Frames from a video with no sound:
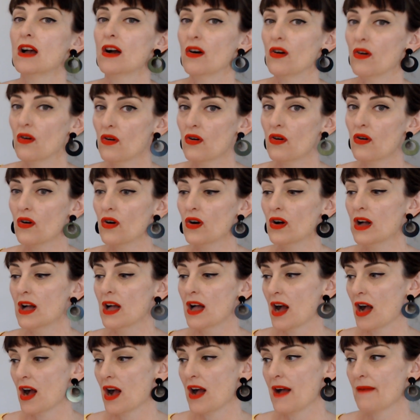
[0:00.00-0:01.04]
or
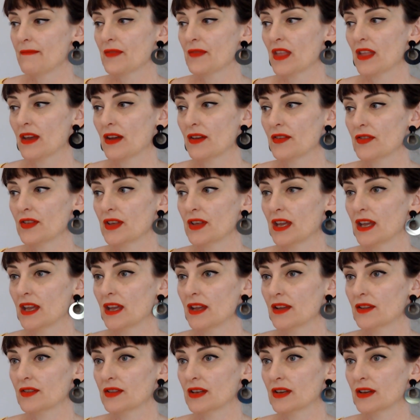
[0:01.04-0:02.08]

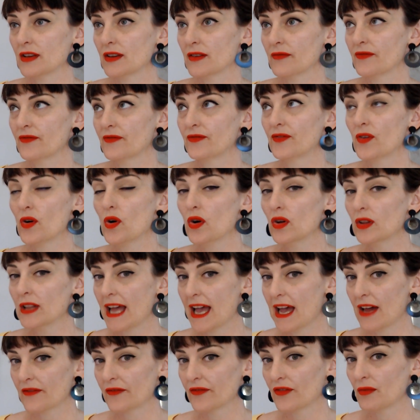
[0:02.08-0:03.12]
the
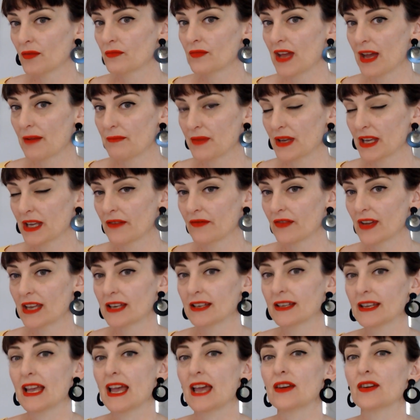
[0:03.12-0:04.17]
fallout from that big
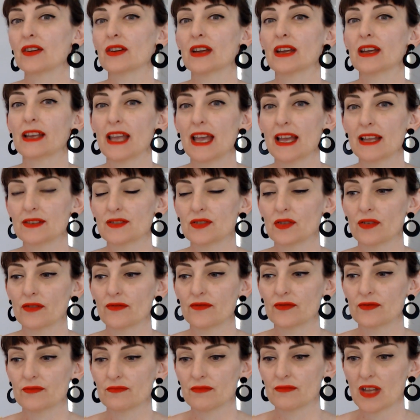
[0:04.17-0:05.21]
event can sort
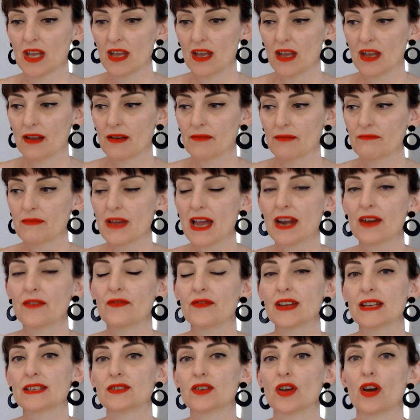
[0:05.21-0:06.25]
of
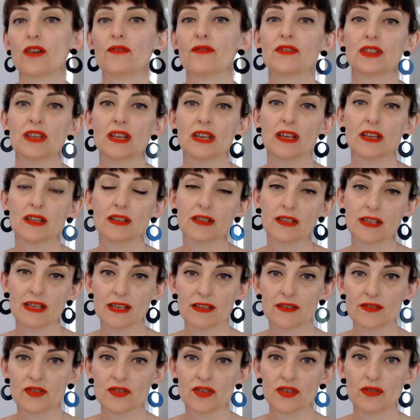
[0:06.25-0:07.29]
manifest over the
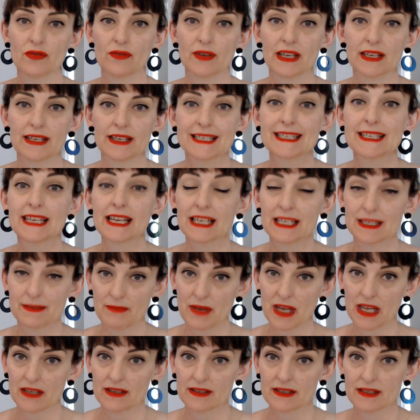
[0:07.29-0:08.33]
ensuing 6
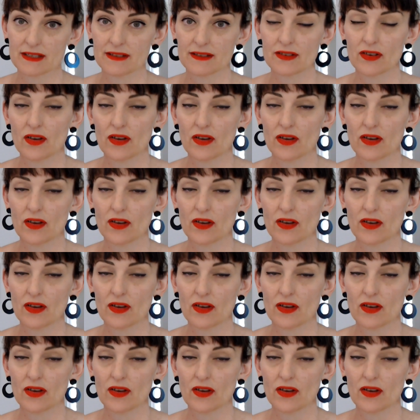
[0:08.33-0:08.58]
months.